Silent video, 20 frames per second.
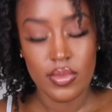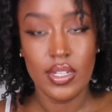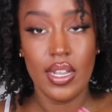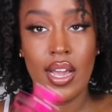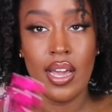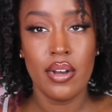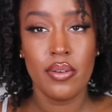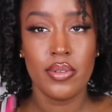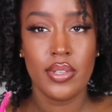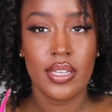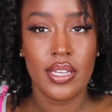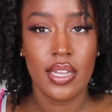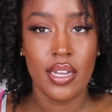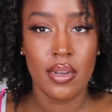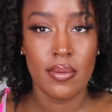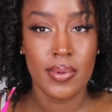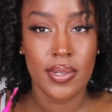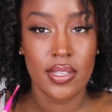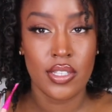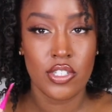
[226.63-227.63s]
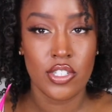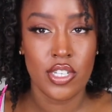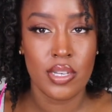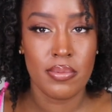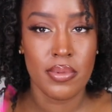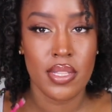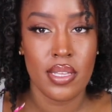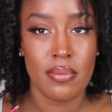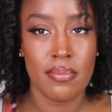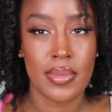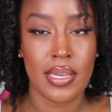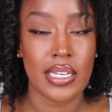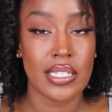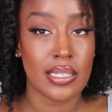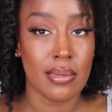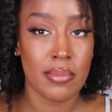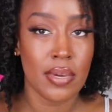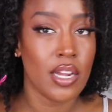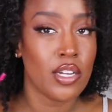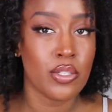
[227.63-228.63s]
I don't really care about the shape of them because
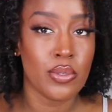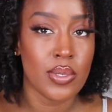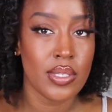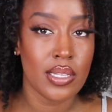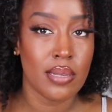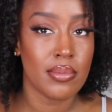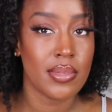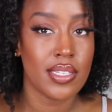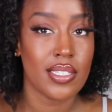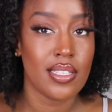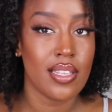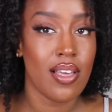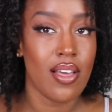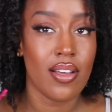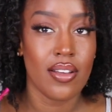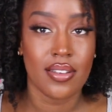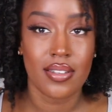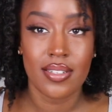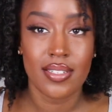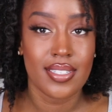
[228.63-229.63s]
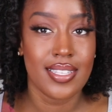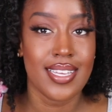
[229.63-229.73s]
I'm not doing them this long.